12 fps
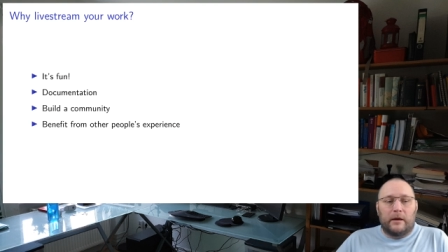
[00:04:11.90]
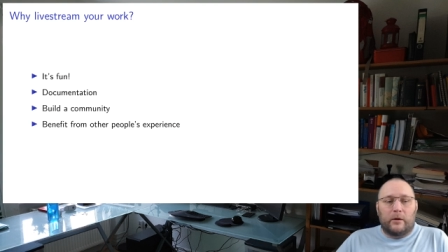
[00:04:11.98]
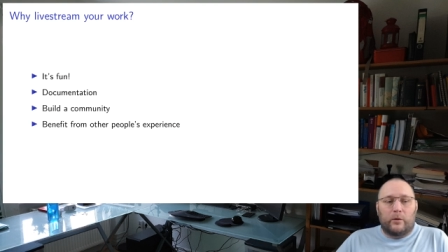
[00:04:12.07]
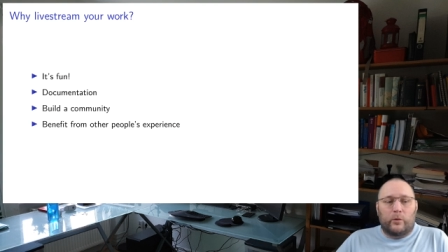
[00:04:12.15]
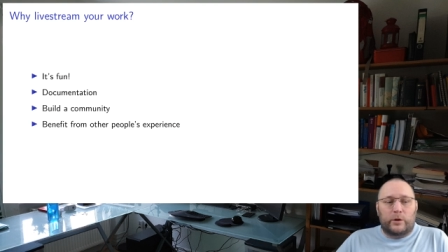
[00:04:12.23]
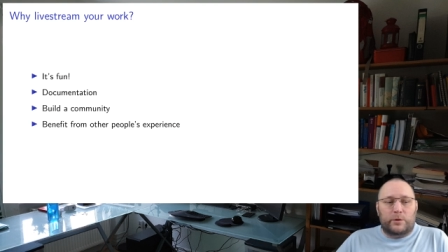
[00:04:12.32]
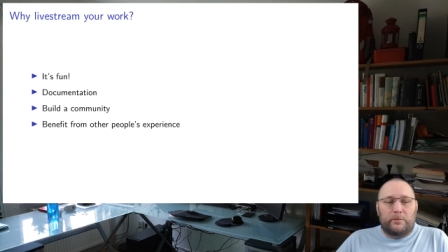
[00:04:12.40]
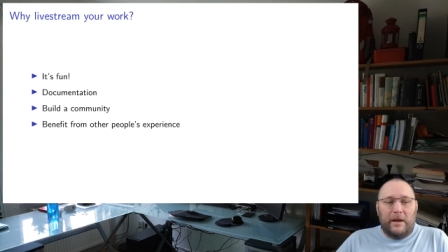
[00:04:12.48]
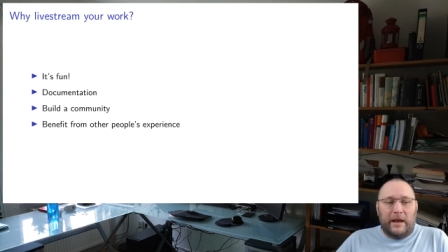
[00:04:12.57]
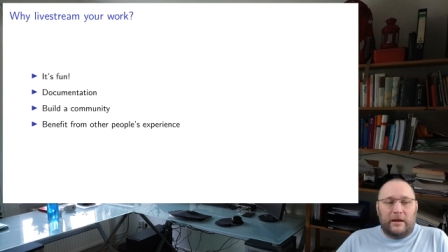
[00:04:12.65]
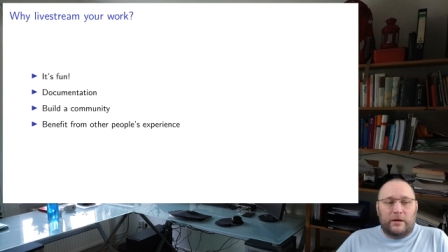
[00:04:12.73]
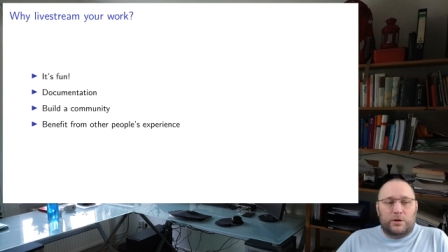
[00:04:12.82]
which
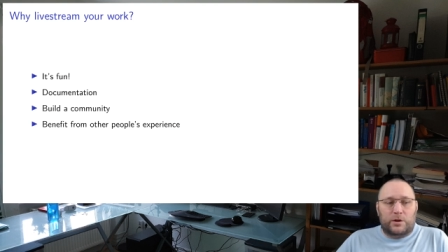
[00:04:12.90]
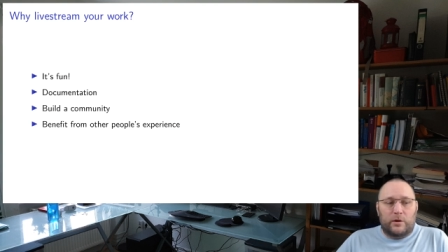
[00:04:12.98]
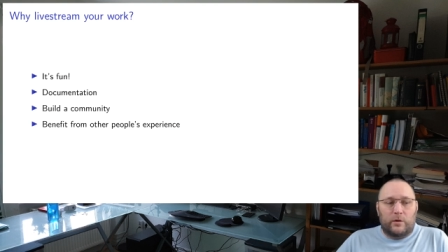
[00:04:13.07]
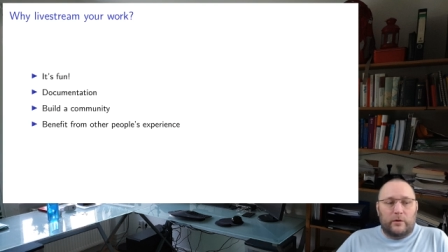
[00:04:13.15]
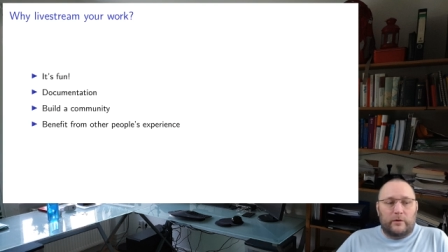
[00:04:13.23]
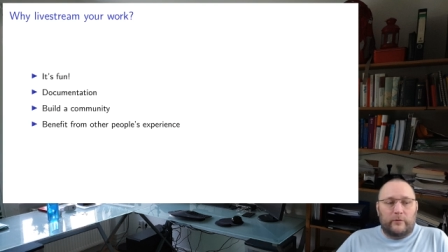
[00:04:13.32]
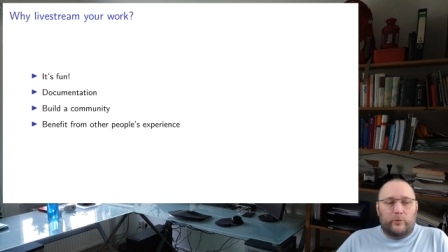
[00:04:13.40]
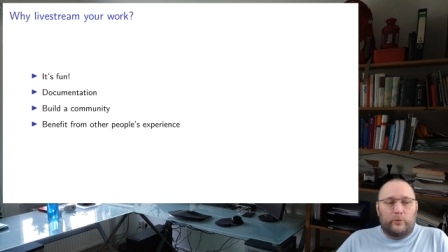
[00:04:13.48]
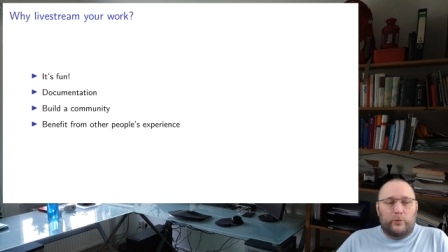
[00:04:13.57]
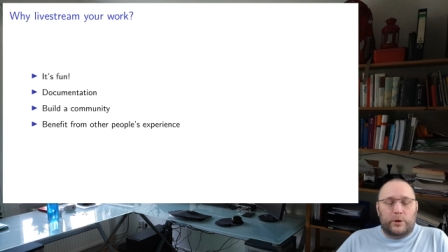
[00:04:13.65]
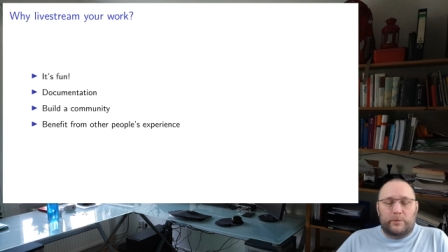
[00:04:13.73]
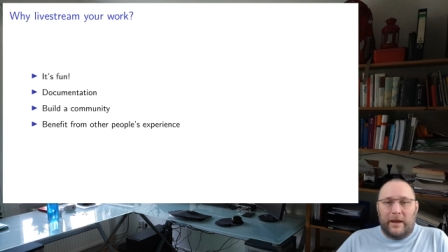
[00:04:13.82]
package
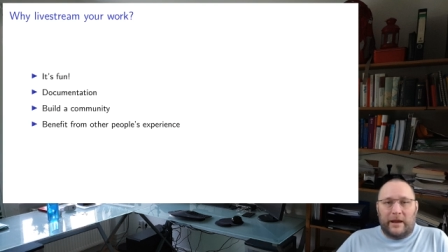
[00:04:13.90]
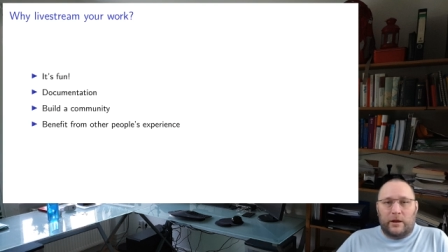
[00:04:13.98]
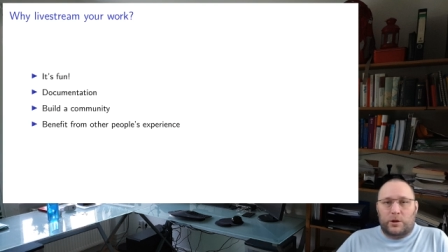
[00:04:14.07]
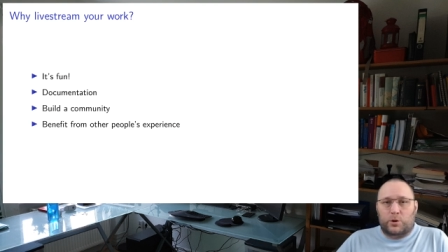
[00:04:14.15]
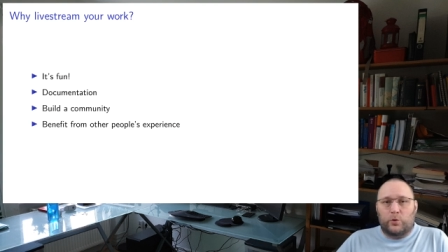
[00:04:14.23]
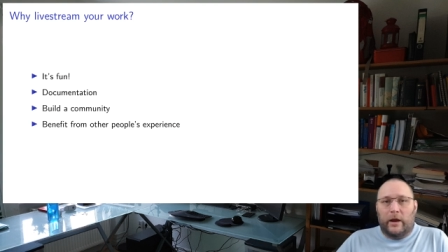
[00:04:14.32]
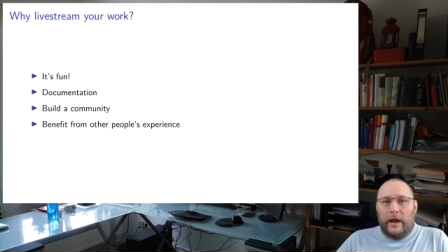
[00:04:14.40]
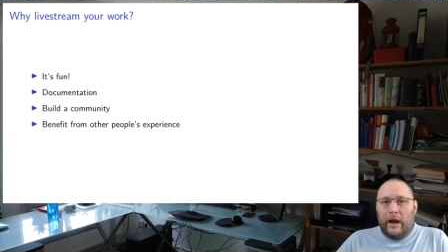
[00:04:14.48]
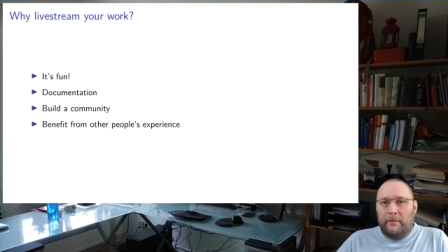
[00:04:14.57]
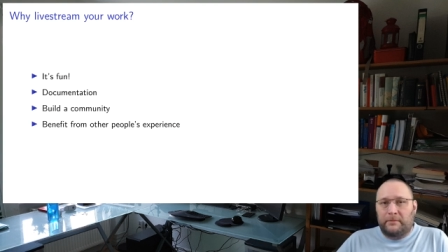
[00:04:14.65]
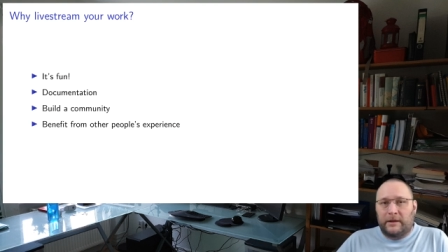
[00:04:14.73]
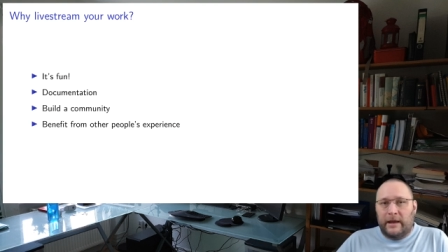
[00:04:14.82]
which package do I
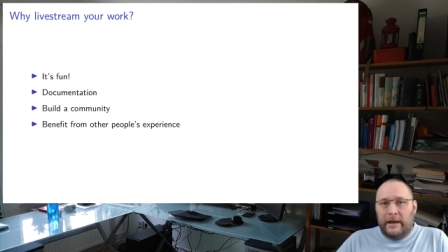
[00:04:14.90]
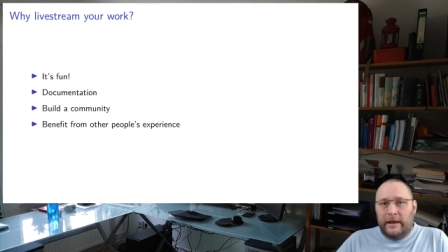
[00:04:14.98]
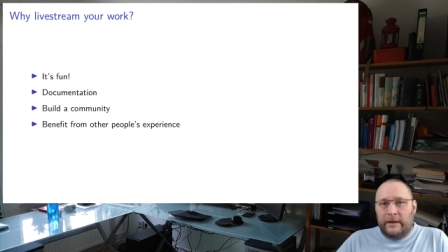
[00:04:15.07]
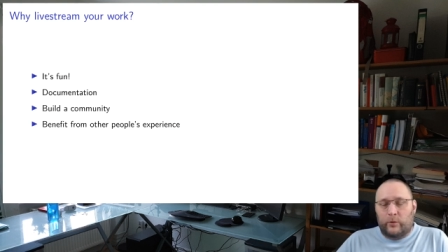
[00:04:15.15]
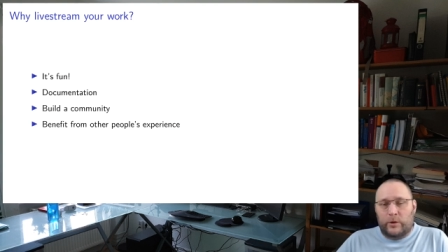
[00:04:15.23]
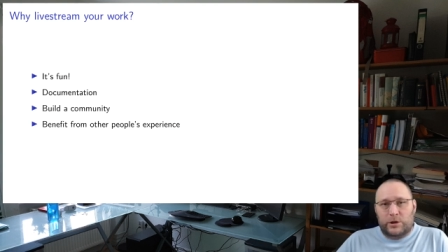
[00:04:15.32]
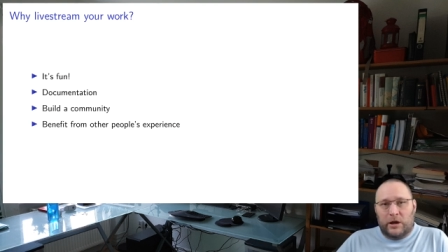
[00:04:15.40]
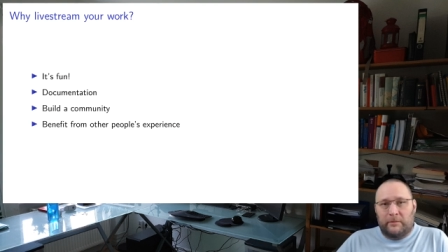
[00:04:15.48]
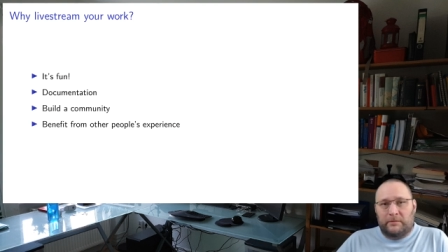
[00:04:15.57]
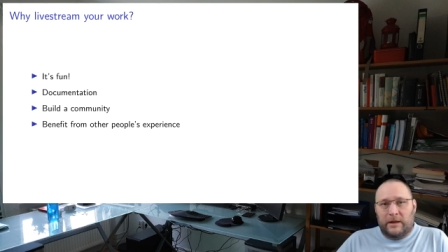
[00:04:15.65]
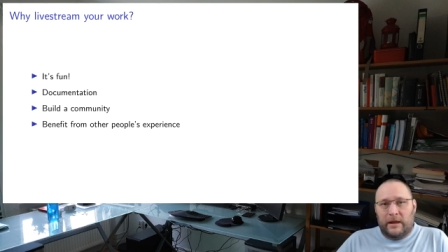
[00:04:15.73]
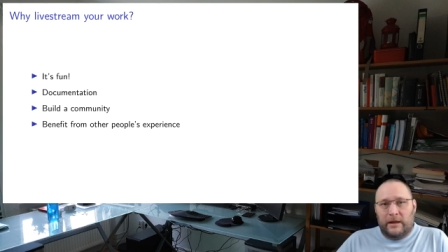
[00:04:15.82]
update, which
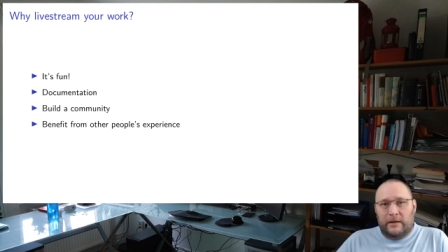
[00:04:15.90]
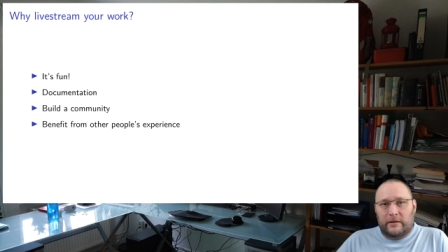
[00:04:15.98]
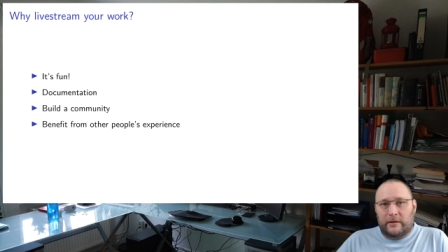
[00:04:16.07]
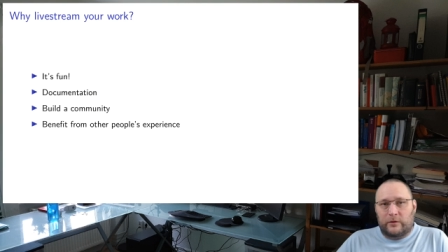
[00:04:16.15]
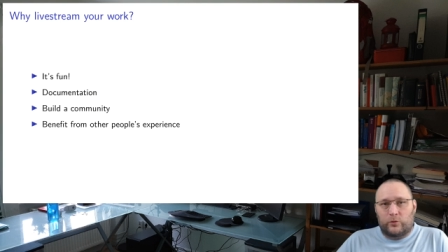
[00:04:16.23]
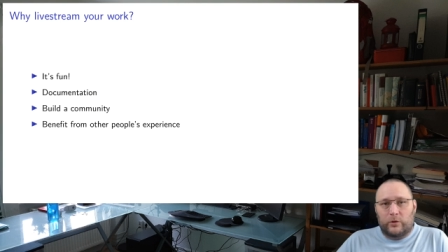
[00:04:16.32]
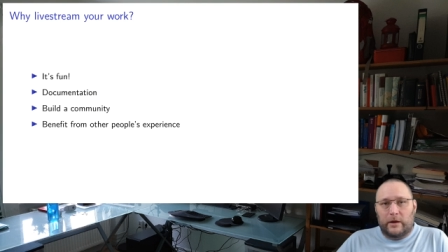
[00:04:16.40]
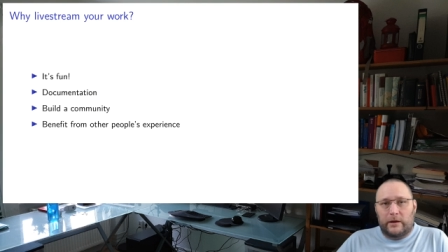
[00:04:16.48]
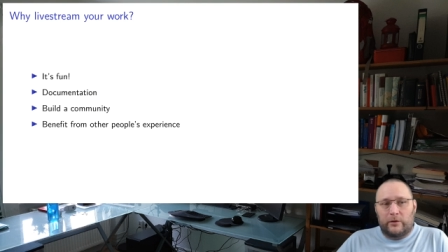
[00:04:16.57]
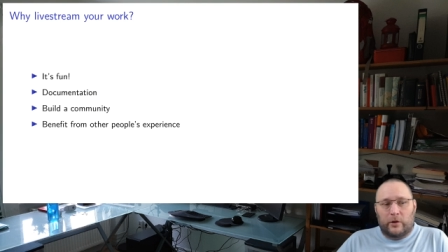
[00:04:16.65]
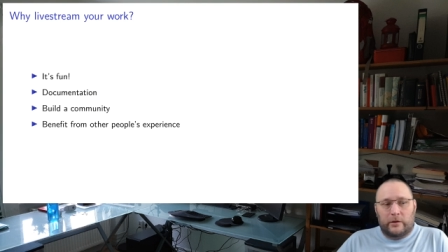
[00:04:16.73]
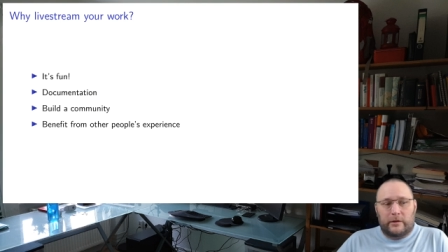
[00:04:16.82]
update do I
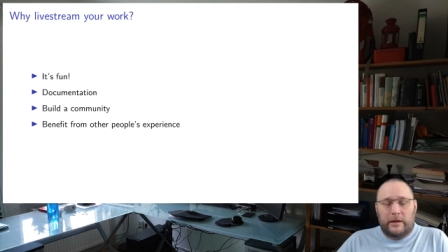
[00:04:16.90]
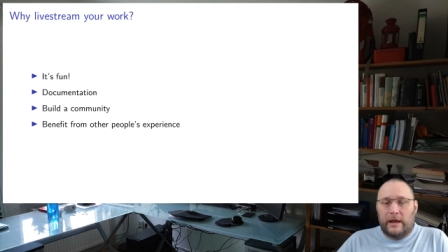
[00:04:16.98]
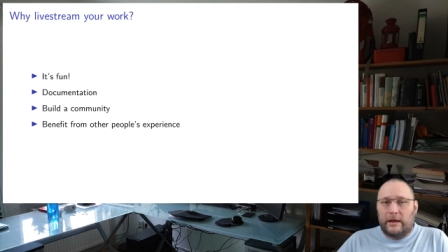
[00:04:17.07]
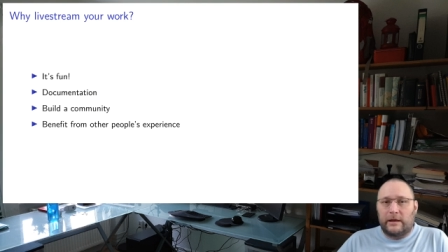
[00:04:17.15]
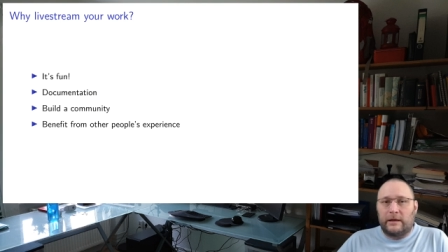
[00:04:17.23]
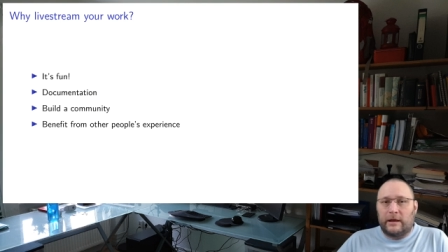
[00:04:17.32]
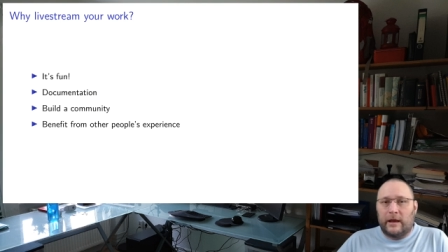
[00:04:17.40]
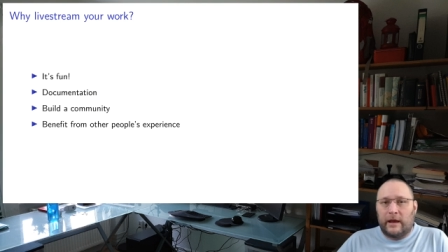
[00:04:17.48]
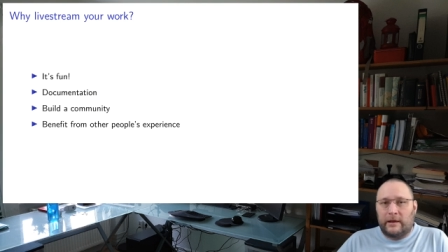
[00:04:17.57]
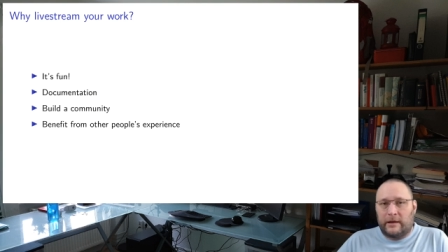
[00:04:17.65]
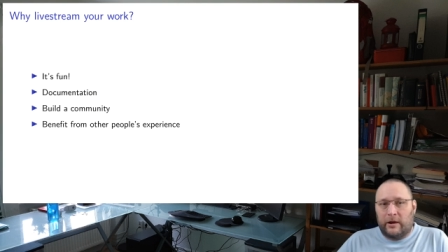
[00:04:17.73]
not take in yet.